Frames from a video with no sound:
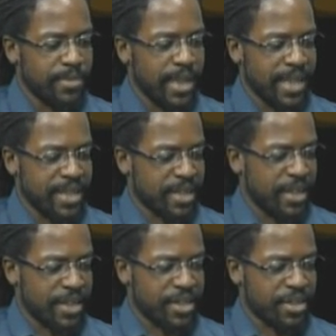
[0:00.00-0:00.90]
They
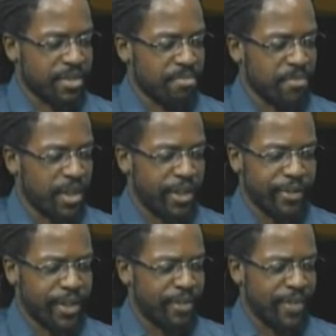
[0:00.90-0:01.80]
discuss
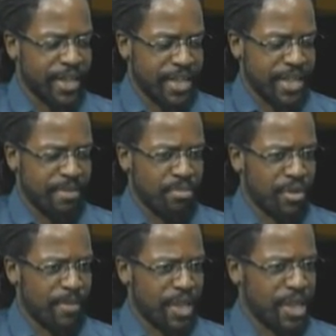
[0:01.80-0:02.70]
literary devices in
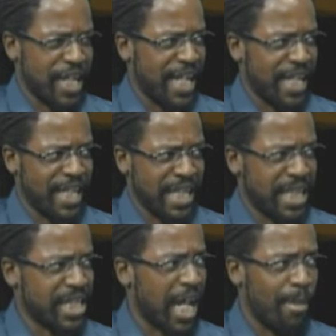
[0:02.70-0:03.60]
pretty much any
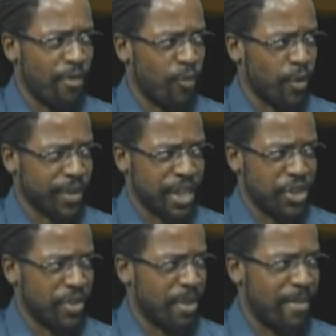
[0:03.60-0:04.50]
type of work that
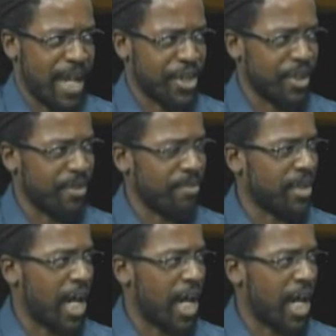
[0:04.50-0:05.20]
you can imagine.